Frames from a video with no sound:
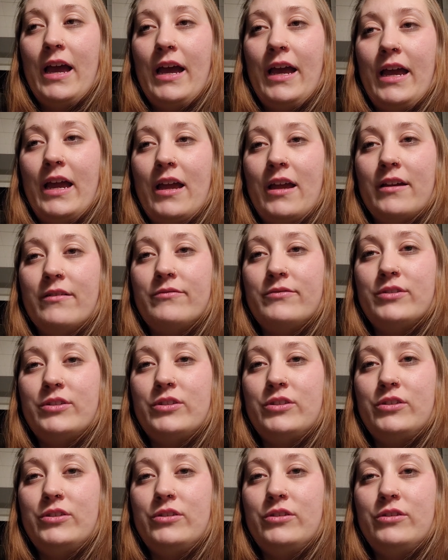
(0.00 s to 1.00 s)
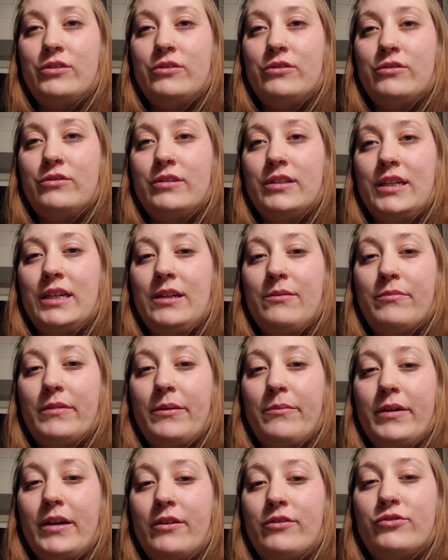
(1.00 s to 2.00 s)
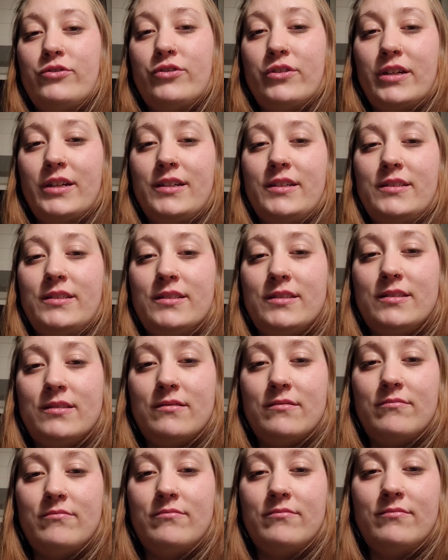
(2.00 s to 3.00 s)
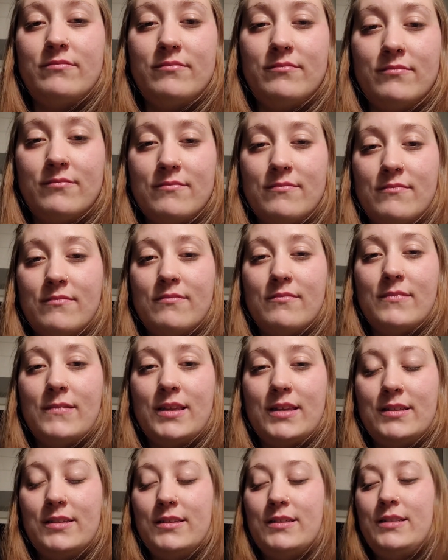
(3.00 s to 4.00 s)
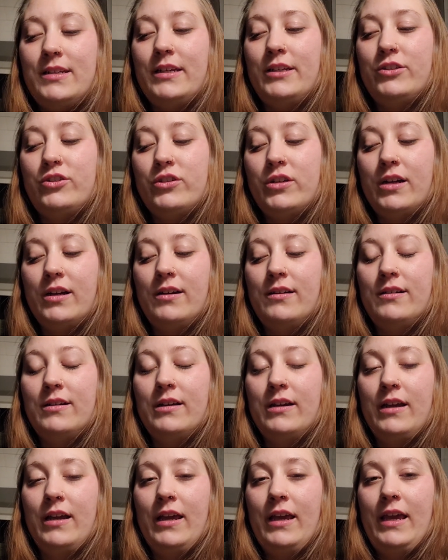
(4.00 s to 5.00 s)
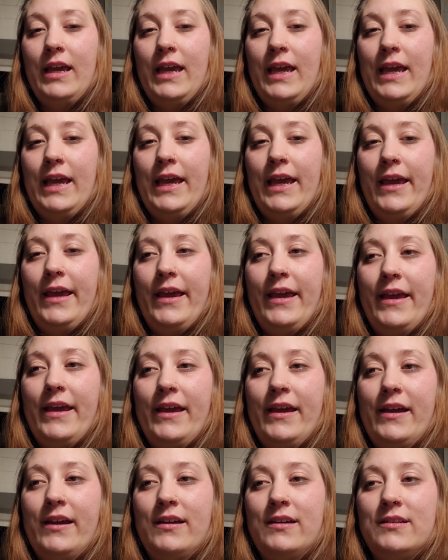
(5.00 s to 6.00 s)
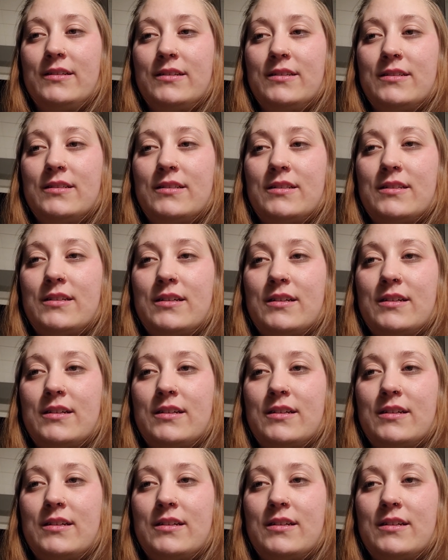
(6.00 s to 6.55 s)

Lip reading: I have to keep my boundaries, stay strong, and